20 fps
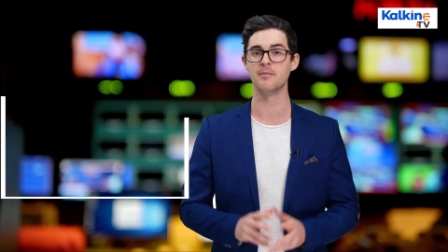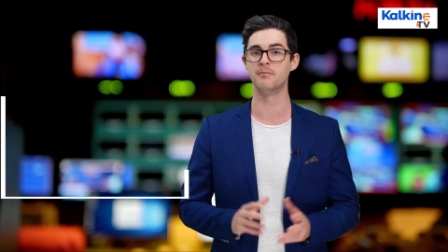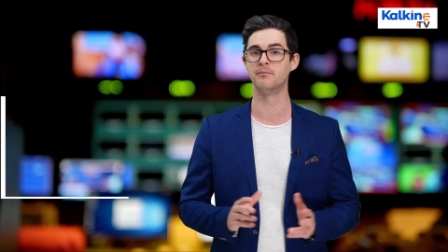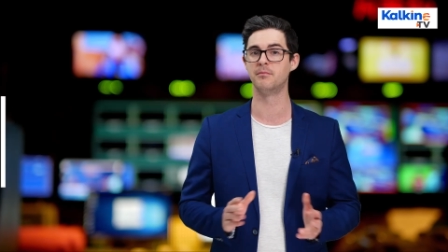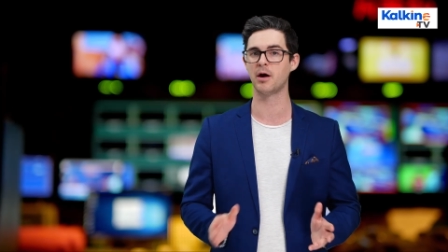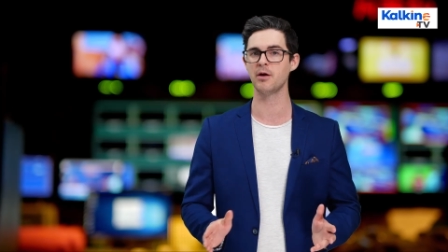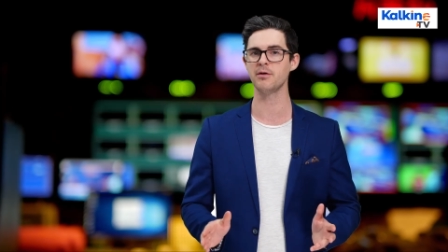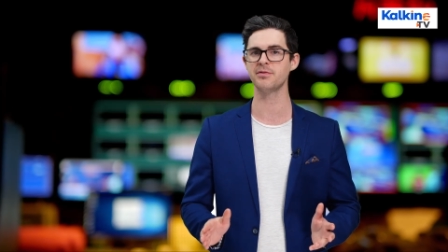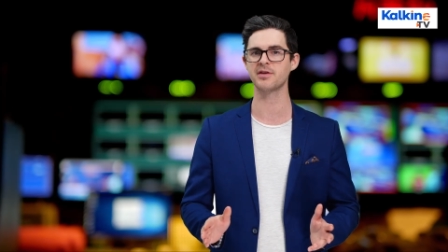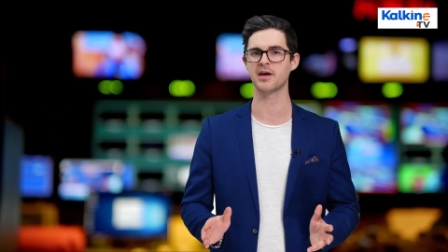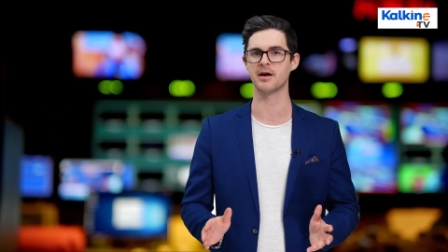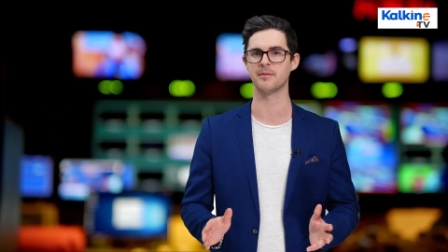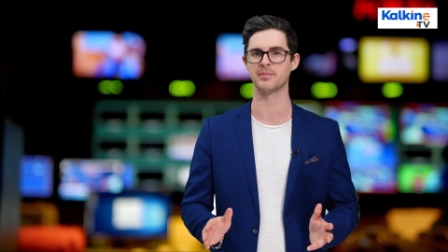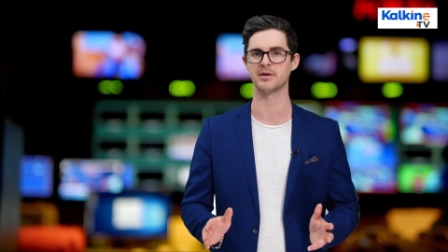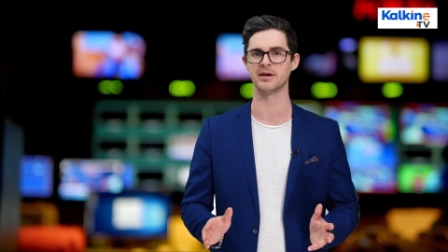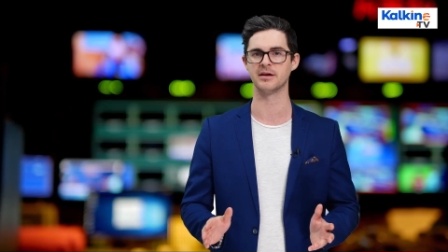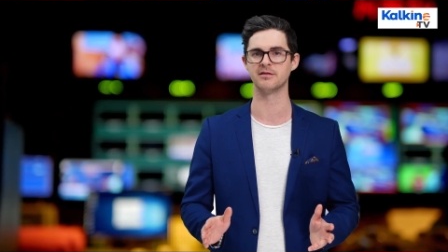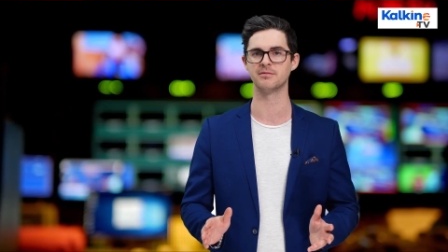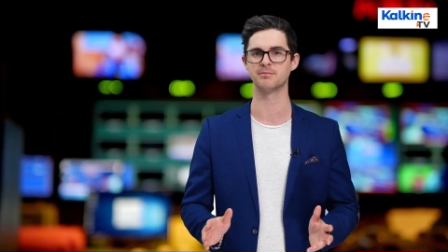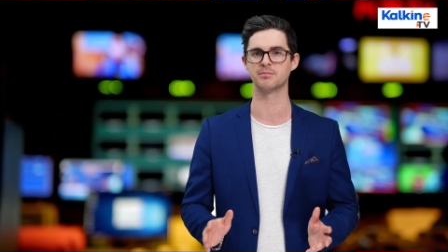Both
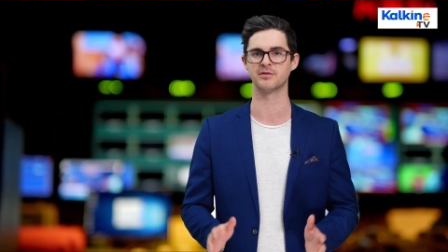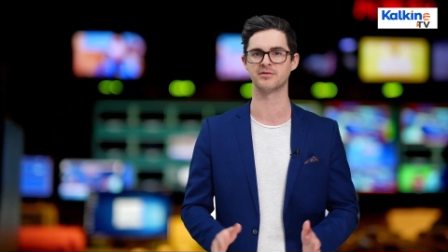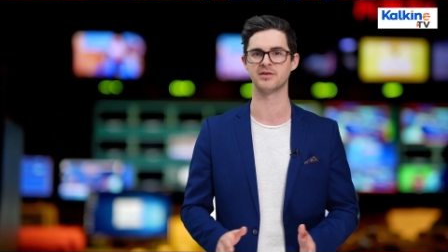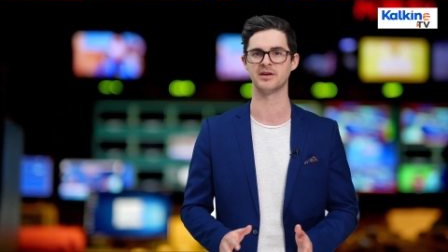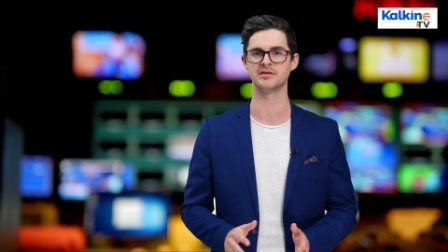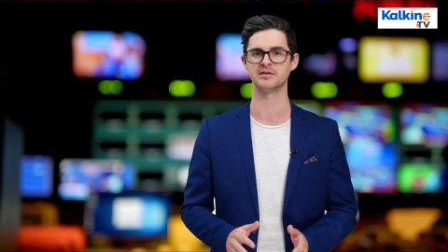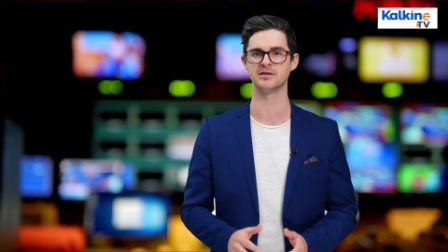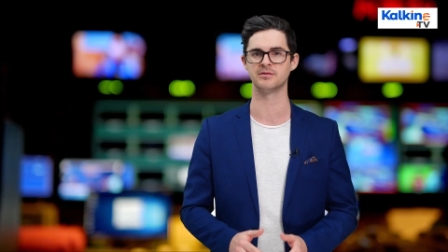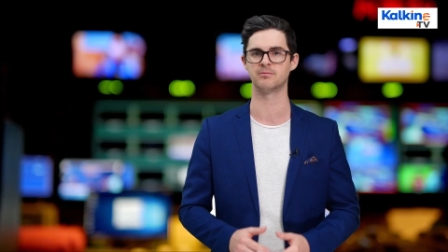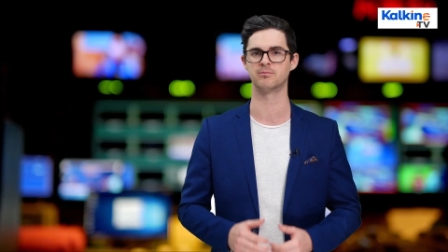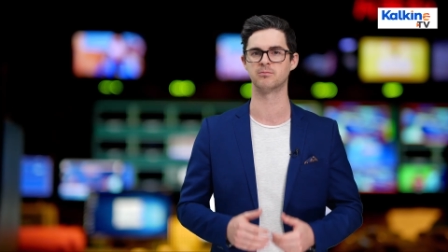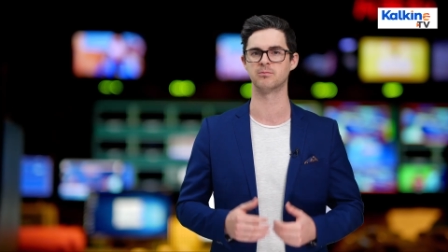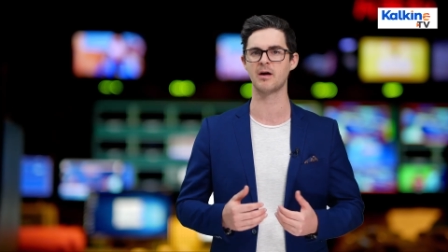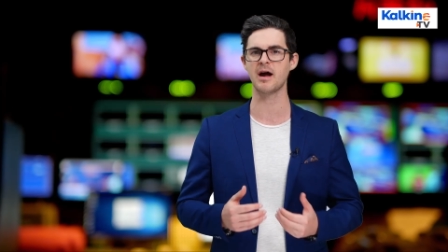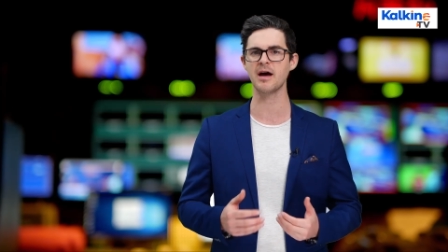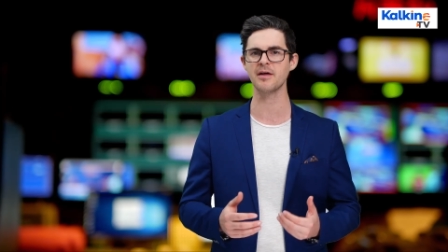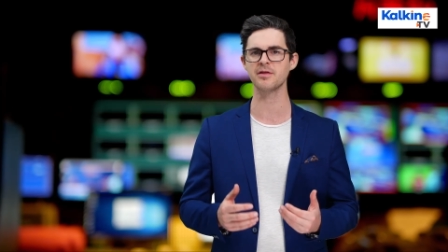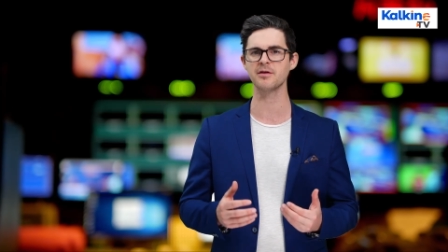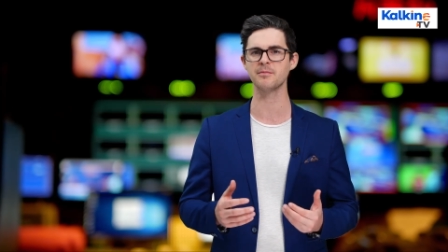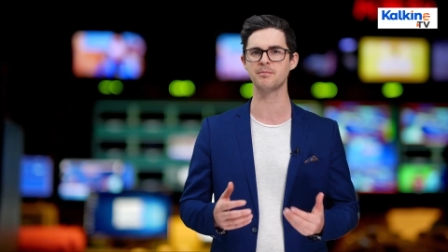companies presented
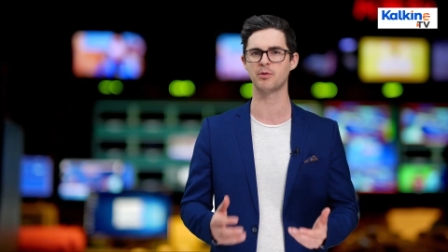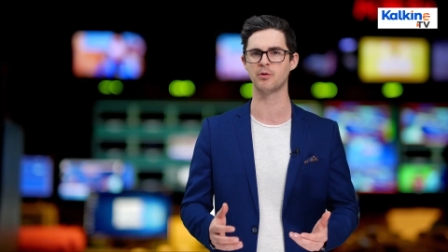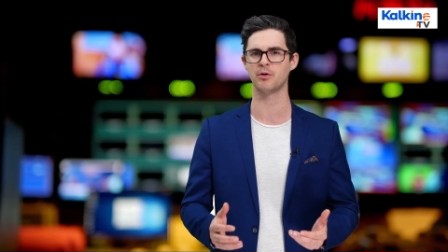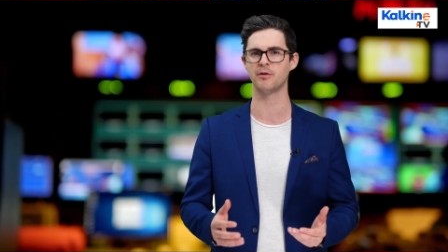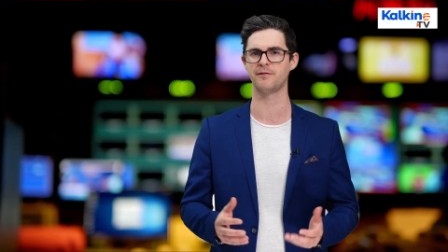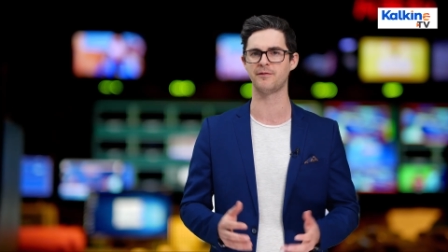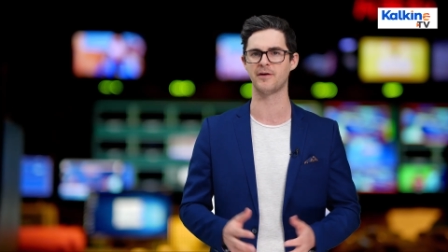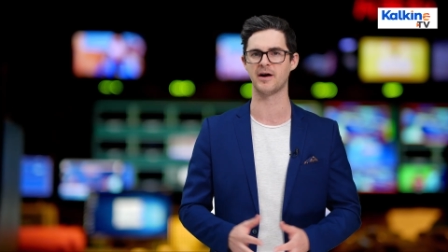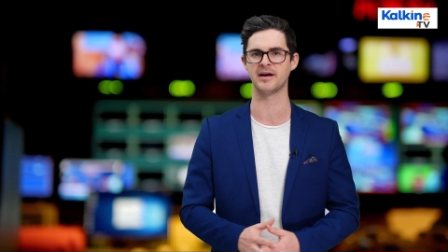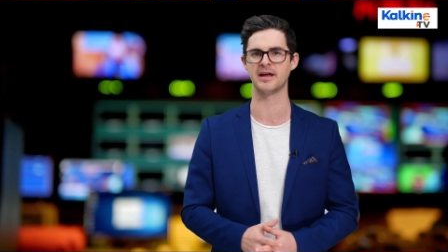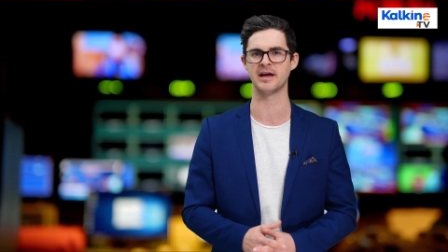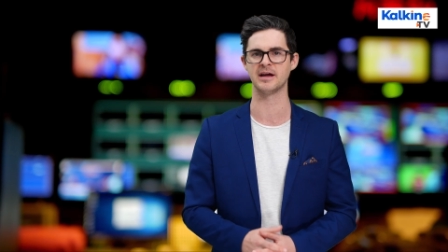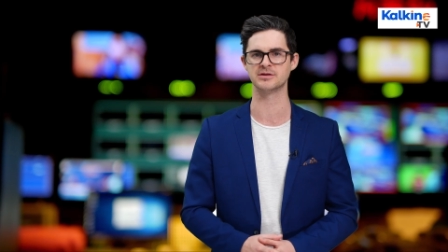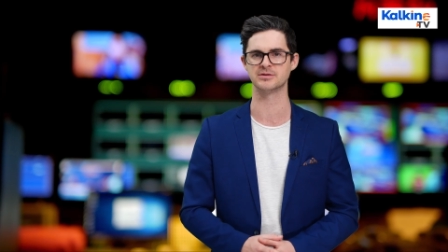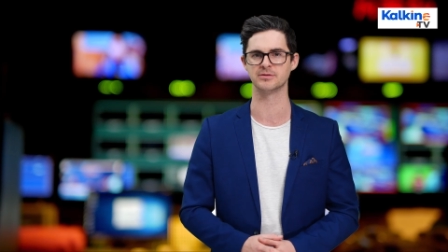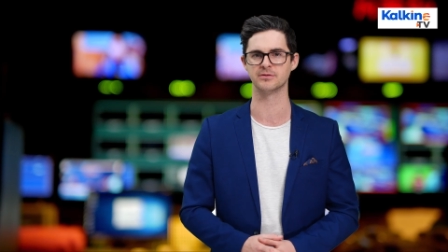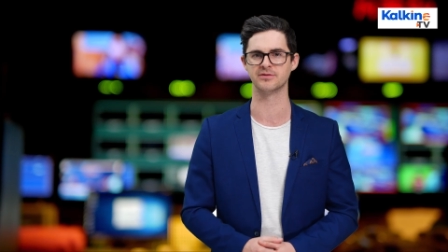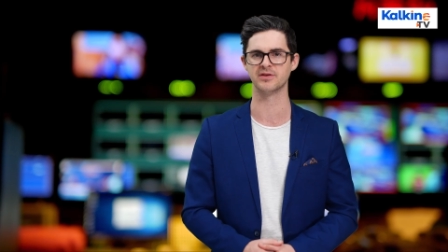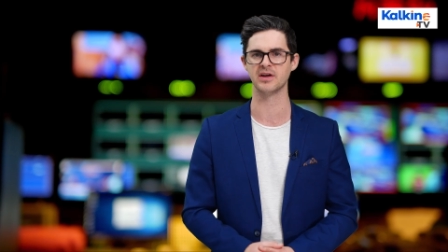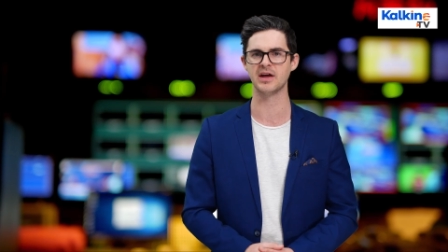rather poor
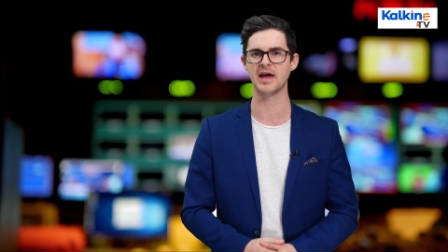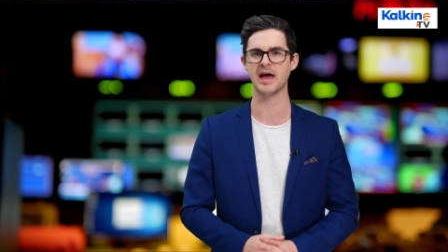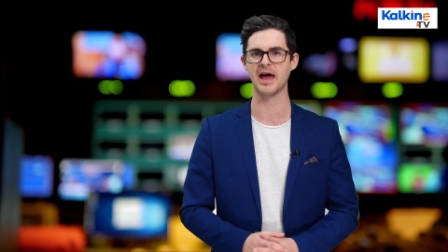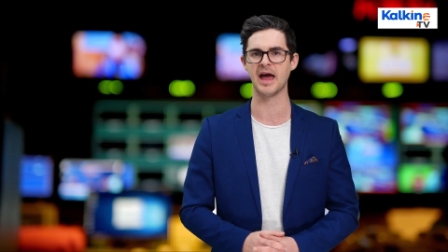financials